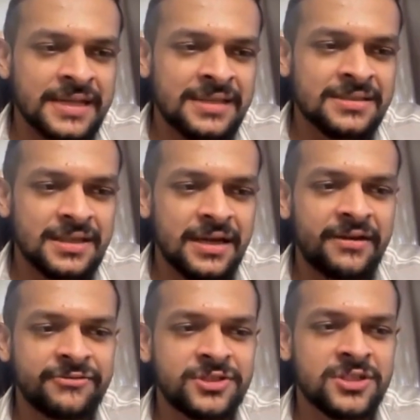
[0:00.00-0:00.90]
sex
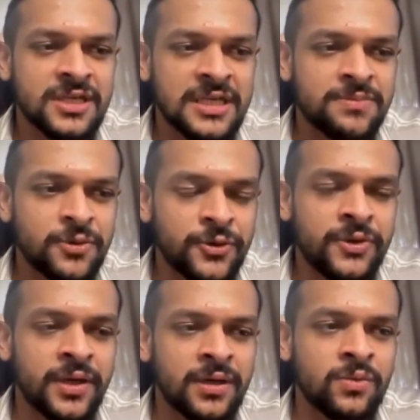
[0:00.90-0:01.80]
life, just
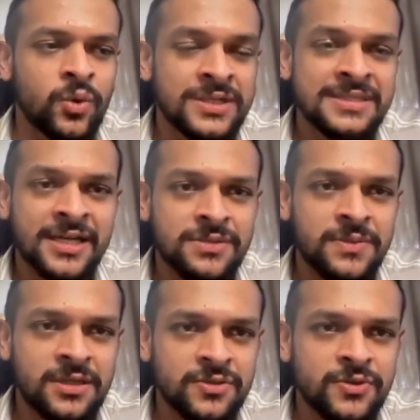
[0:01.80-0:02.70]
exploring what
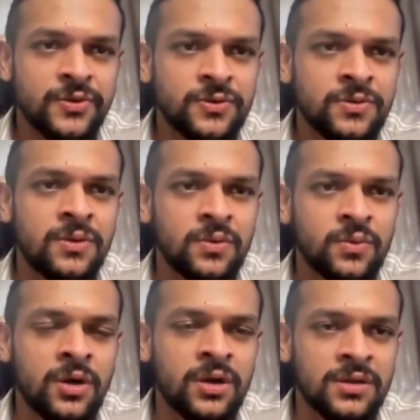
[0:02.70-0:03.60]
sex means to you,
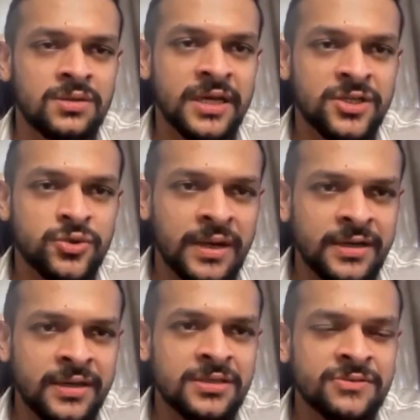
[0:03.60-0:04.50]
what
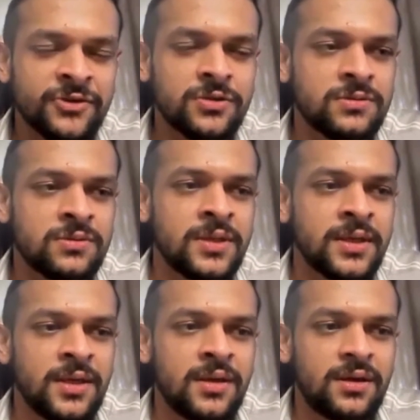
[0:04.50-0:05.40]
sexuality is for you,
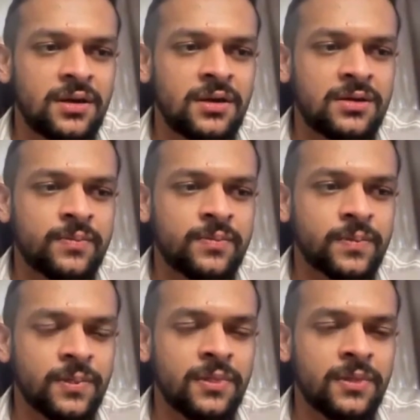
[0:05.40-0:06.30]

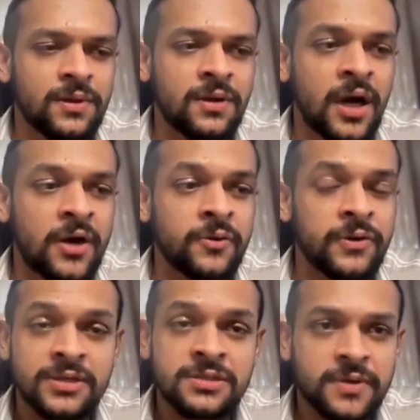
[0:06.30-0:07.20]
um, how
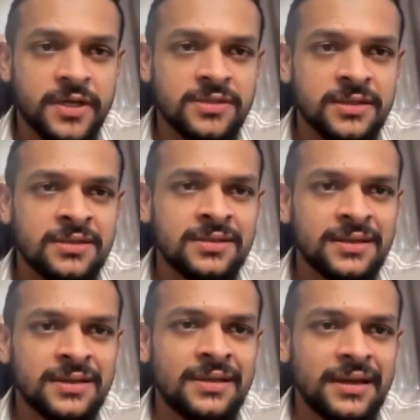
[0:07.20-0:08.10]
do you express it,
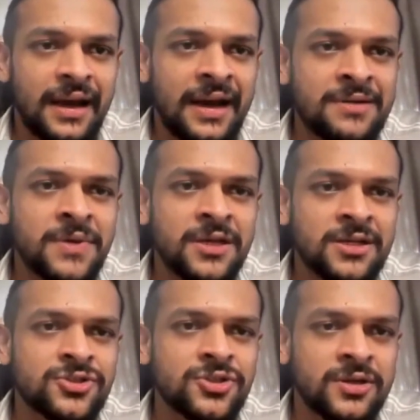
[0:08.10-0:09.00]
and
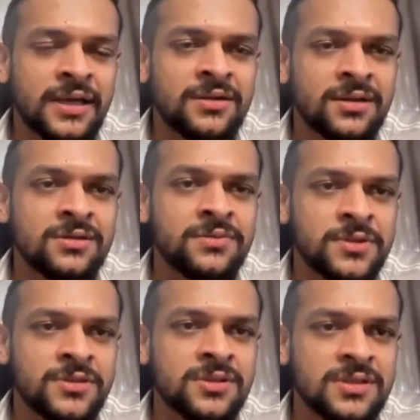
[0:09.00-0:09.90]
making sure that the other
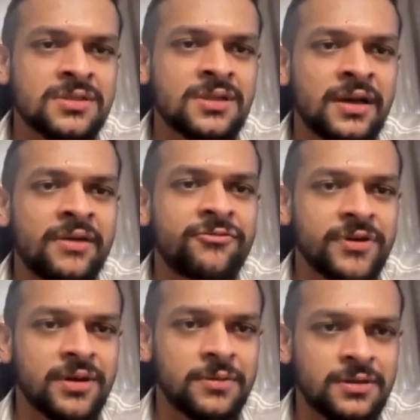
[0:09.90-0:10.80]
person is still
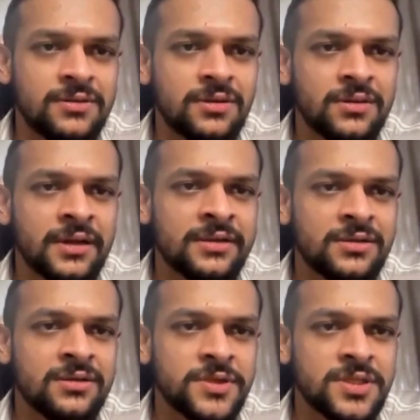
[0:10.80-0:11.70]
comfortable, that
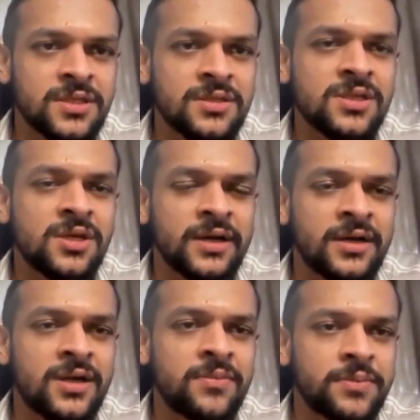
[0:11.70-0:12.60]
the other person does not
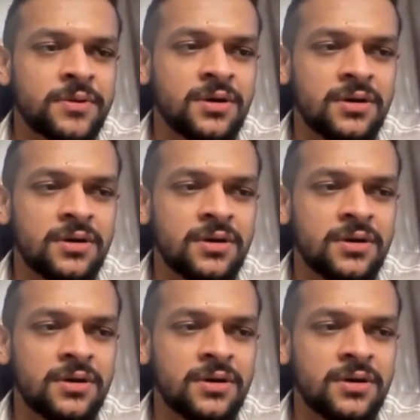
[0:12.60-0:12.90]
end up